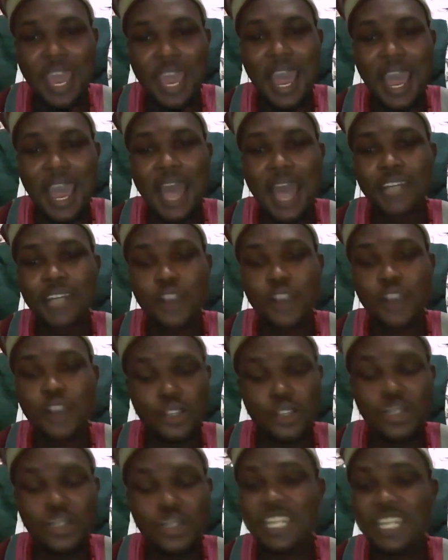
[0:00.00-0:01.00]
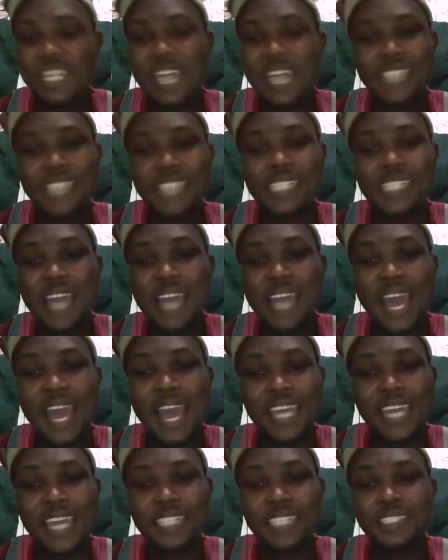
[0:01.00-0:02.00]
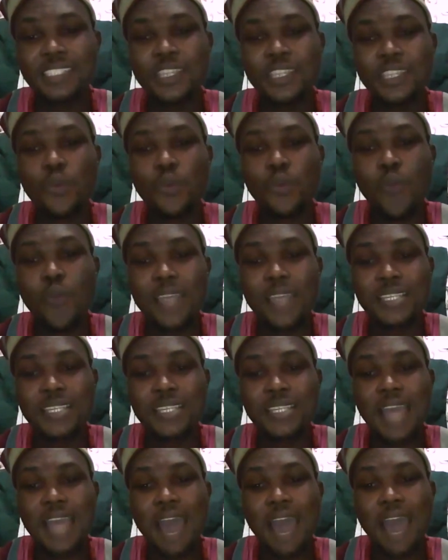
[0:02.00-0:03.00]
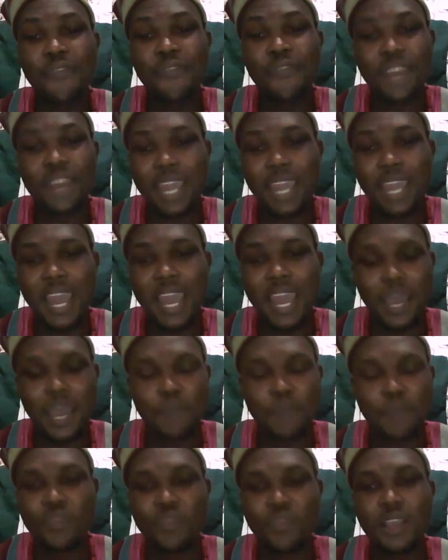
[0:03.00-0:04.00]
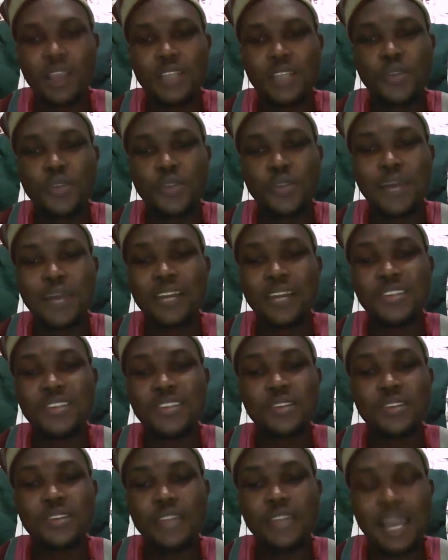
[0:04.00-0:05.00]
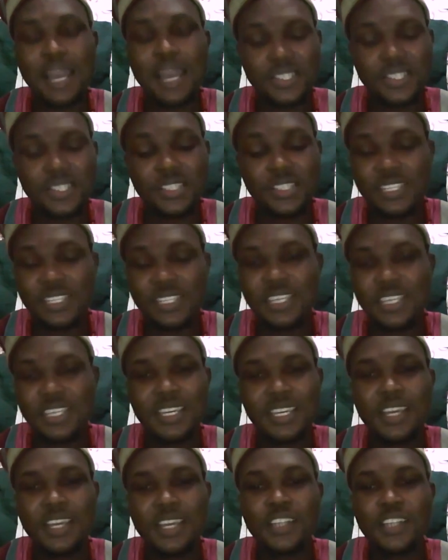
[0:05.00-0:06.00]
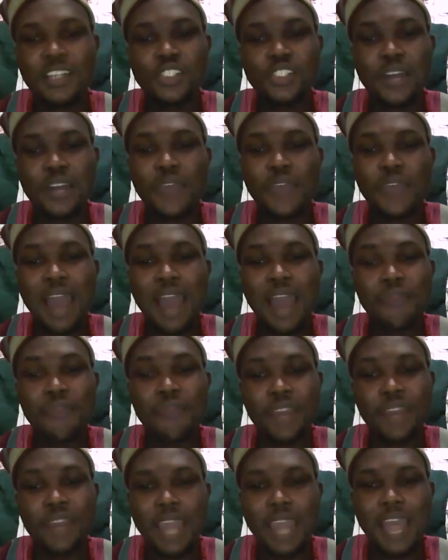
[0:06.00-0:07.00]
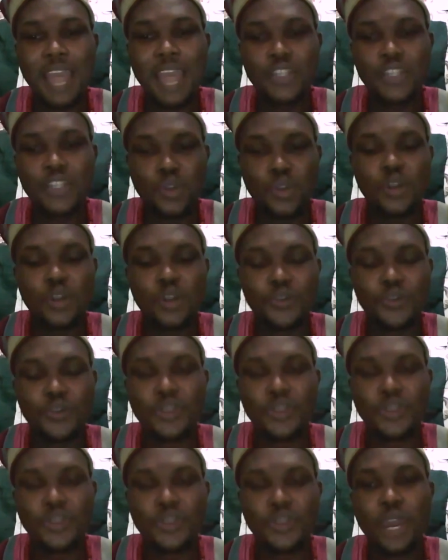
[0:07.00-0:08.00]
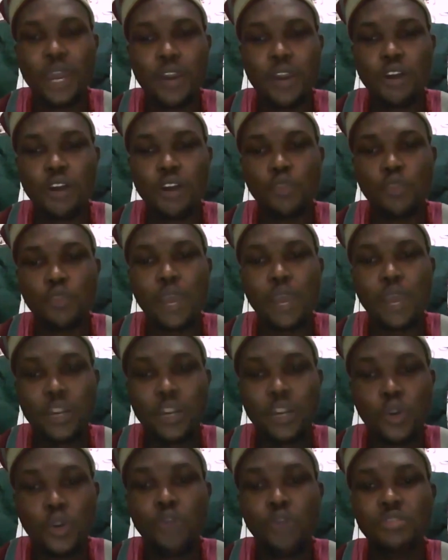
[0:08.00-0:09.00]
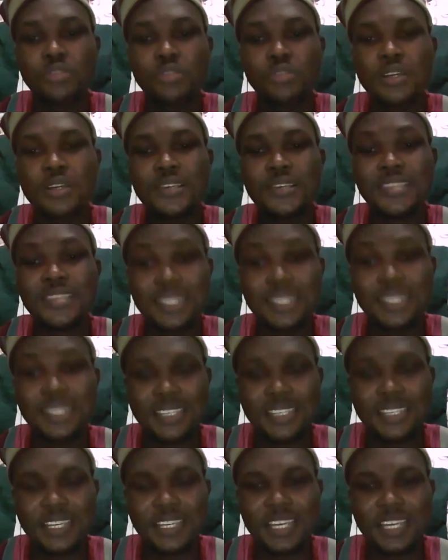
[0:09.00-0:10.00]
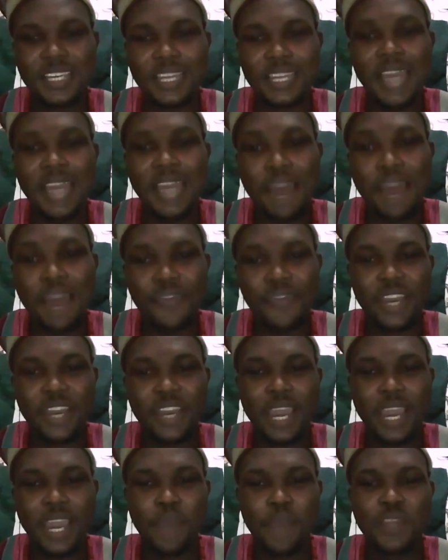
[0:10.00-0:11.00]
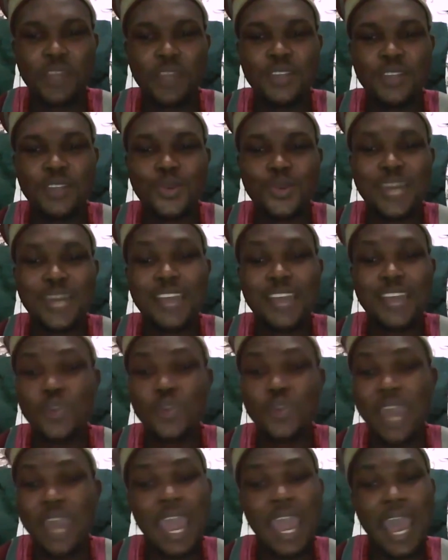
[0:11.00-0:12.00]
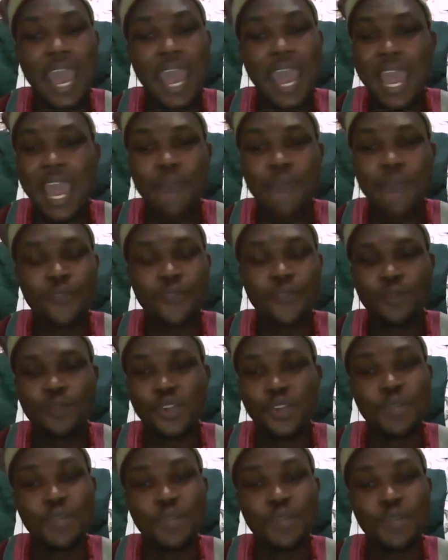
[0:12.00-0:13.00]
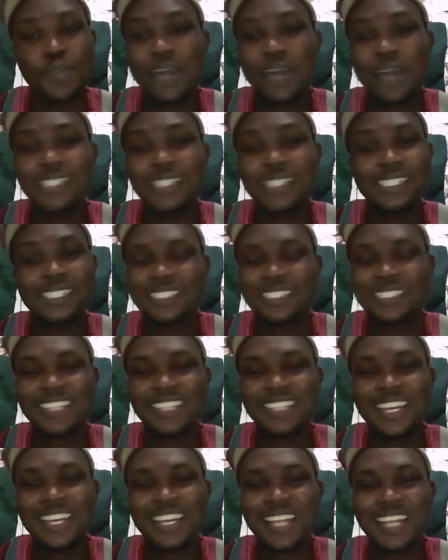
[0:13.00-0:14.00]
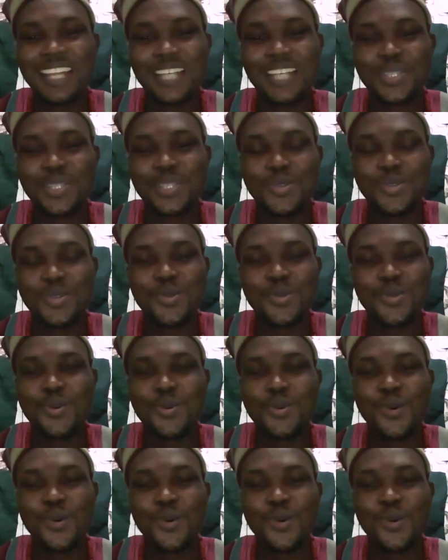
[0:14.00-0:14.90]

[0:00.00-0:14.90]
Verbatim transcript: and not only in Nigeria, in the West Africa. So Ibadan is a large city throughout the Africa is one of the record well-known city in Africa. So that's where I am from. So imagine that you